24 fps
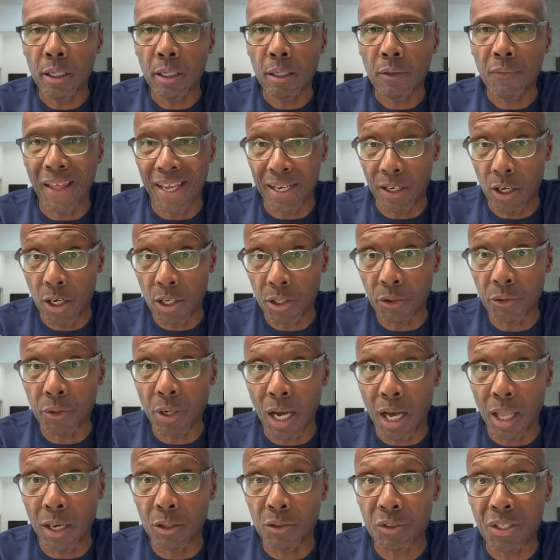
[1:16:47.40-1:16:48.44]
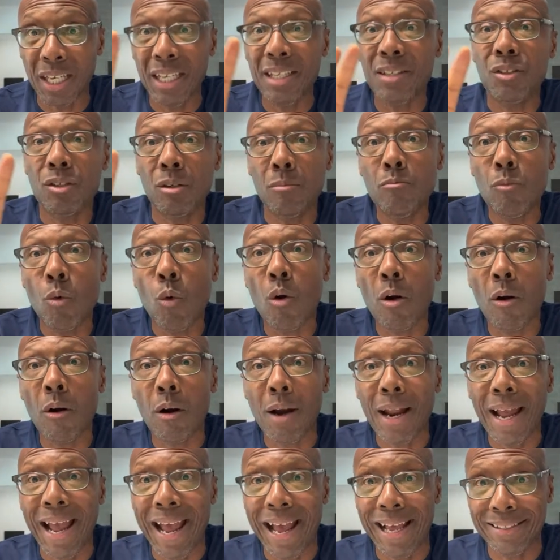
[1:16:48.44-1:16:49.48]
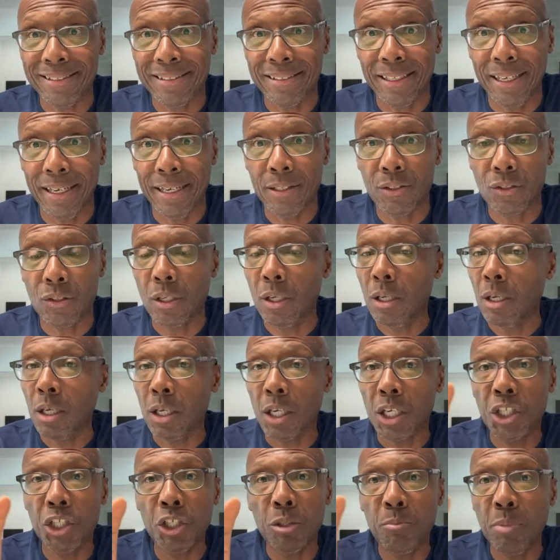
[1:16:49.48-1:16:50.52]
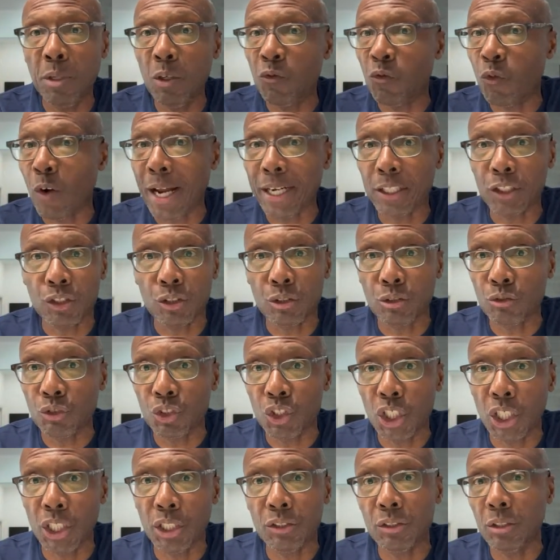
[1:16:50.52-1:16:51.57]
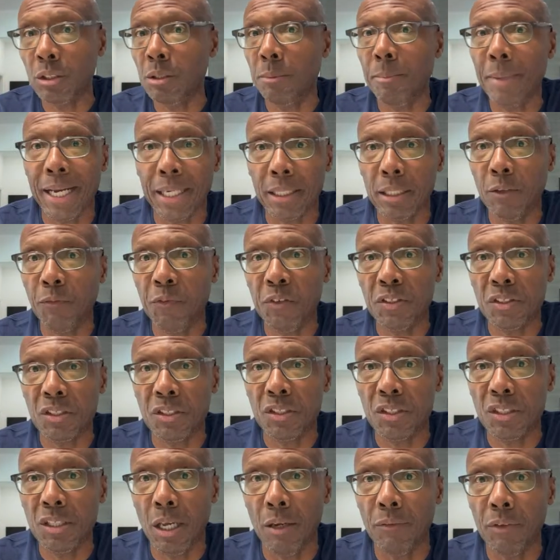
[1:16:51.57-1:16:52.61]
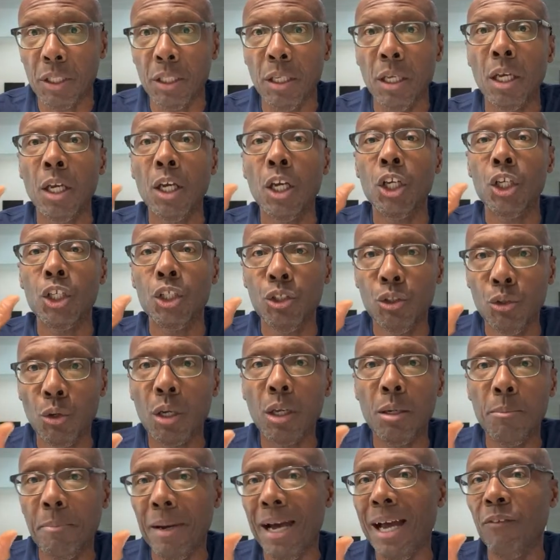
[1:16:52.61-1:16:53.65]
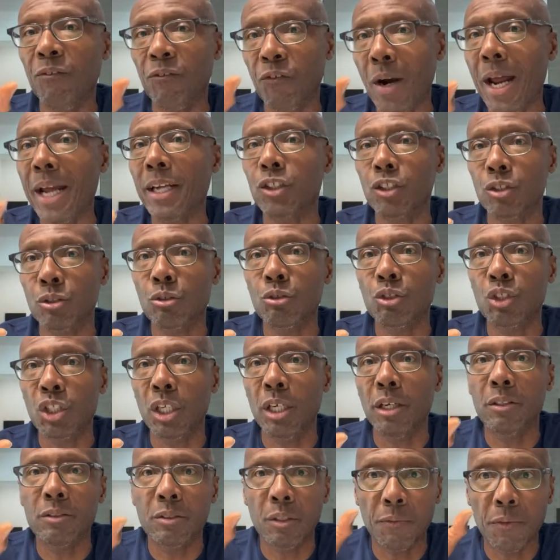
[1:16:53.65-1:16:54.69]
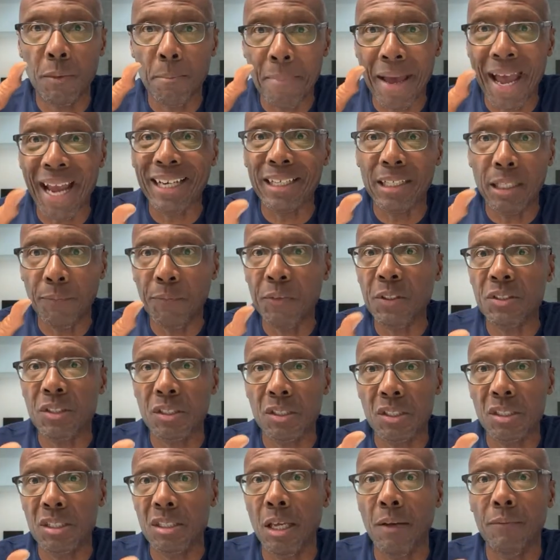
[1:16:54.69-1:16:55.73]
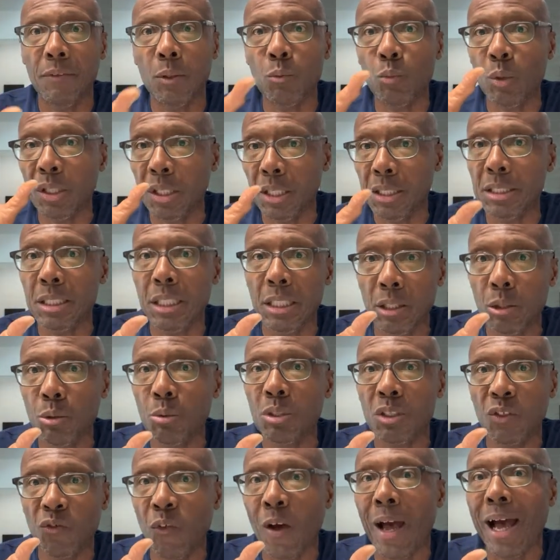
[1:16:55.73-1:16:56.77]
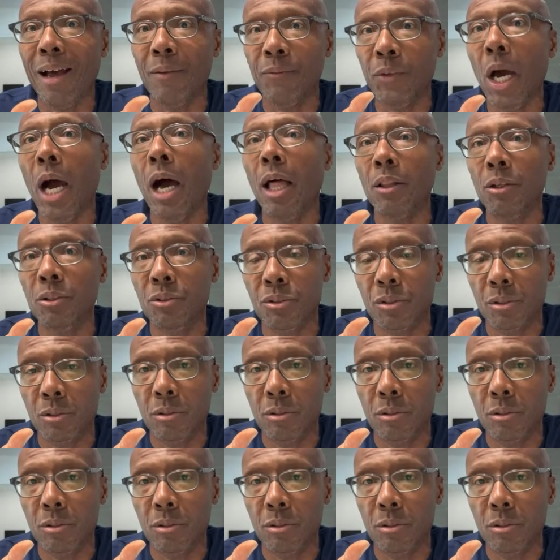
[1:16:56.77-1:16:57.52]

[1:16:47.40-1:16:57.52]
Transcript: that $100 into more assets. Could be fractional shares of the Magnificent Seven. You can buy fractional shares of the Magnificent Seven with as little as $5